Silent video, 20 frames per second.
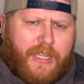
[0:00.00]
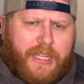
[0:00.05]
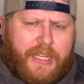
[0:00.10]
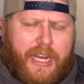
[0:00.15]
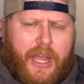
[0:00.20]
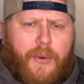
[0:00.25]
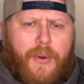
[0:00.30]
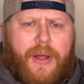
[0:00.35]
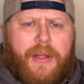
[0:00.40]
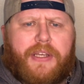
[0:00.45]

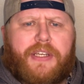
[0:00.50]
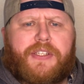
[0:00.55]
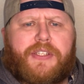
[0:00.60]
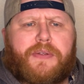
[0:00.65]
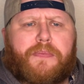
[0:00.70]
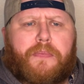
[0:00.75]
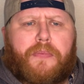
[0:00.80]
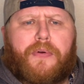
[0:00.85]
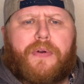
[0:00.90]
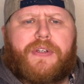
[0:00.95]
Now, while he's
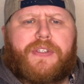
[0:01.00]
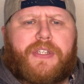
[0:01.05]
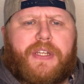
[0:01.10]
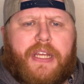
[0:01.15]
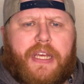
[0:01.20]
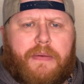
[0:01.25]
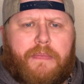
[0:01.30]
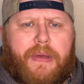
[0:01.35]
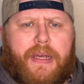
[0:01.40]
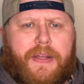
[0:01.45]
in prison,
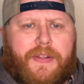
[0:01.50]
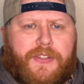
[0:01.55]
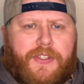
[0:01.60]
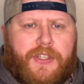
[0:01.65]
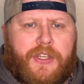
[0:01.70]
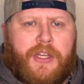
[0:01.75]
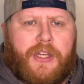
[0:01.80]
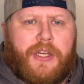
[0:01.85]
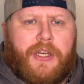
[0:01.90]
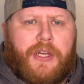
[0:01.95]
he
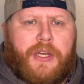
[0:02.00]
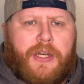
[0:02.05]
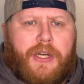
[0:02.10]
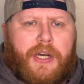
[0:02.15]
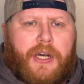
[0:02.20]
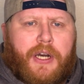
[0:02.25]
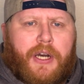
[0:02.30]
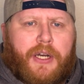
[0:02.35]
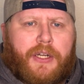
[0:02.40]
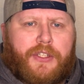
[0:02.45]
meets
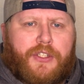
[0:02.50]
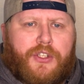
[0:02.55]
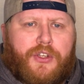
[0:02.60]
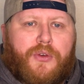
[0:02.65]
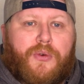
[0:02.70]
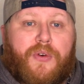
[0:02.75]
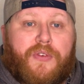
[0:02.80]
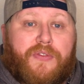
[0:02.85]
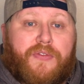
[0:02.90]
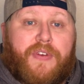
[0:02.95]

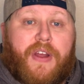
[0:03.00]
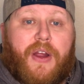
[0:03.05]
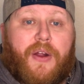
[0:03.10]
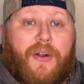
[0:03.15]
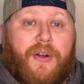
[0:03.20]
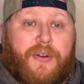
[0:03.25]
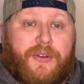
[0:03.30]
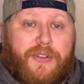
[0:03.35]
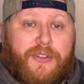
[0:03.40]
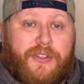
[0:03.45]
two of
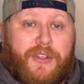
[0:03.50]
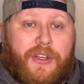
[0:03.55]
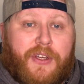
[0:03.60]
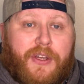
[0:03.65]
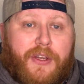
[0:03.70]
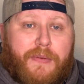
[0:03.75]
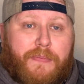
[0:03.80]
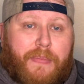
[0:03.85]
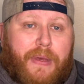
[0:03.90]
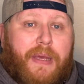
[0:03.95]
Pharaoh's
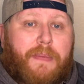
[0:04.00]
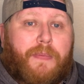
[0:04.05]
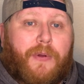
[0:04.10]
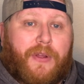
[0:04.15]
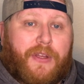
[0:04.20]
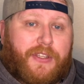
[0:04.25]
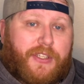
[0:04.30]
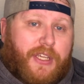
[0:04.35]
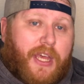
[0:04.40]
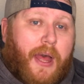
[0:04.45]
people,
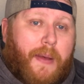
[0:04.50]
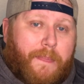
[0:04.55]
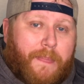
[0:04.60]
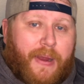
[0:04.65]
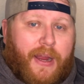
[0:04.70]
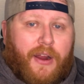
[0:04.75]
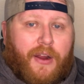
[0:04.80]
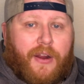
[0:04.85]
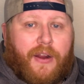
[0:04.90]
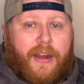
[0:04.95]
his
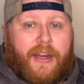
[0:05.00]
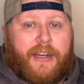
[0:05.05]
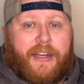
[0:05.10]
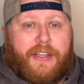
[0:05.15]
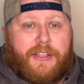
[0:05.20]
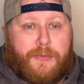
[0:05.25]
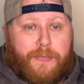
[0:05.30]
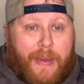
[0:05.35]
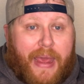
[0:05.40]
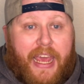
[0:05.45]
cupbearer and
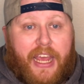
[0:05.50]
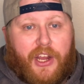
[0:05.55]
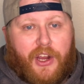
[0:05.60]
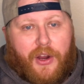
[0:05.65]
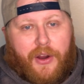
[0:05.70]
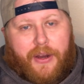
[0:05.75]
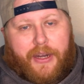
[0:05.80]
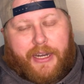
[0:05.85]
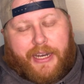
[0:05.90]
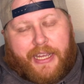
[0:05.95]
his
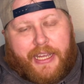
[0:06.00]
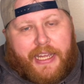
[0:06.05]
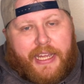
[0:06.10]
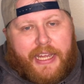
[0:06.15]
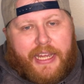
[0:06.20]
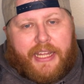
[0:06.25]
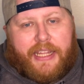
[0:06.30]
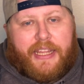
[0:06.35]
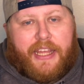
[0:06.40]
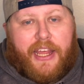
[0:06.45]
baker, and
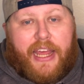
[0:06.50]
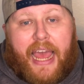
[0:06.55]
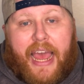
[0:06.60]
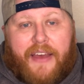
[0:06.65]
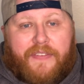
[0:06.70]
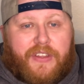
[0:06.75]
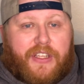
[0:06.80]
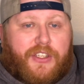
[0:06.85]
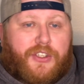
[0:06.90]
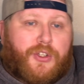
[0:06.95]
they
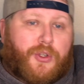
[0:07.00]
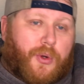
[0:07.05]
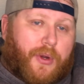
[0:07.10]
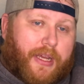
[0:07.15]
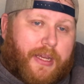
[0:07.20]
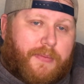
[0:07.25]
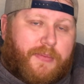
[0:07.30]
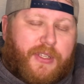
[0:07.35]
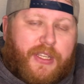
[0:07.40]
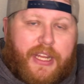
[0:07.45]
have these
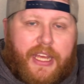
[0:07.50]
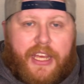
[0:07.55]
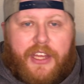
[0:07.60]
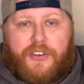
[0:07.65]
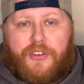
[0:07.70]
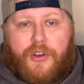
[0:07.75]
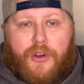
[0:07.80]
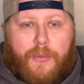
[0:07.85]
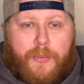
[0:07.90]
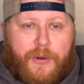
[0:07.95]
dreams, and he
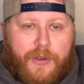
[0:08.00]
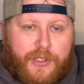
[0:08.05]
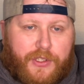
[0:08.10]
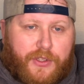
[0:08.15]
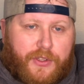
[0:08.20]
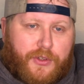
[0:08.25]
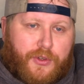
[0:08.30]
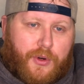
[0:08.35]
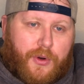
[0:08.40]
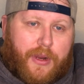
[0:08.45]
interprets
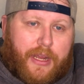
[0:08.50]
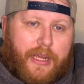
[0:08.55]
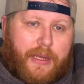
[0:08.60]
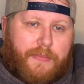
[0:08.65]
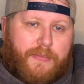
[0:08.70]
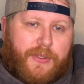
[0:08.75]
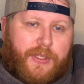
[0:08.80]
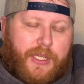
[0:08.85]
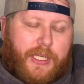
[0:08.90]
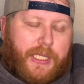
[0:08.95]
the
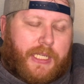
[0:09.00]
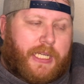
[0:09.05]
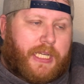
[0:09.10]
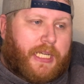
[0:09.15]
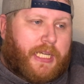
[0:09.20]
dreams, and